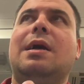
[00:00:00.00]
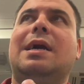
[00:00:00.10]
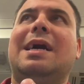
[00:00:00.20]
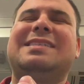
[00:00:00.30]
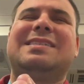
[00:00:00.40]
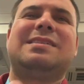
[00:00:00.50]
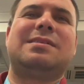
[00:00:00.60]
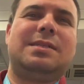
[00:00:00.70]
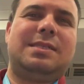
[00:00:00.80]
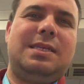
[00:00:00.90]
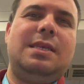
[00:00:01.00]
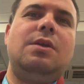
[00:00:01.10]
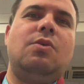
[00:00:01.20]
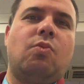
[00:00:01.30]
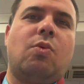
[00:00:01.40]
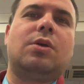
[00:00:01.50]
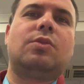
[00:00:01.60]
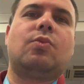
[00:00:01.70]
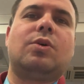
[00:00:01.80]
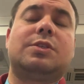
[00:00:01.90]
asserting what
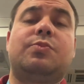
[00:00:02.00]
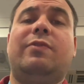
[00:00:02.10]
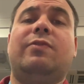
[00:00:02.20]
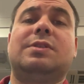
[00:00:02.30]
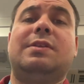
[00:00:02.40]
was previously